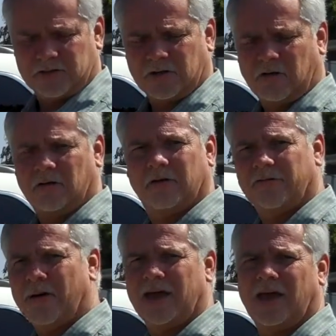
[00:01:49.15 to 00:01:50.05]
So
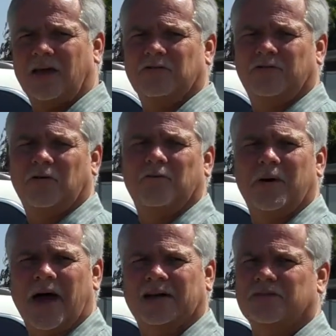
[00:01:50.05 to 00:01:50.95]
if my hands are full of
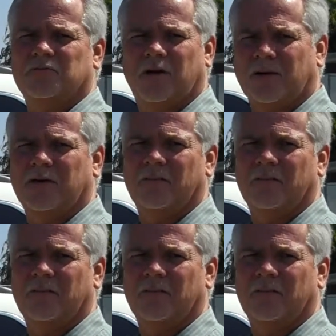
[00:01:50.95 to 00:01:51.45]
packages when I'm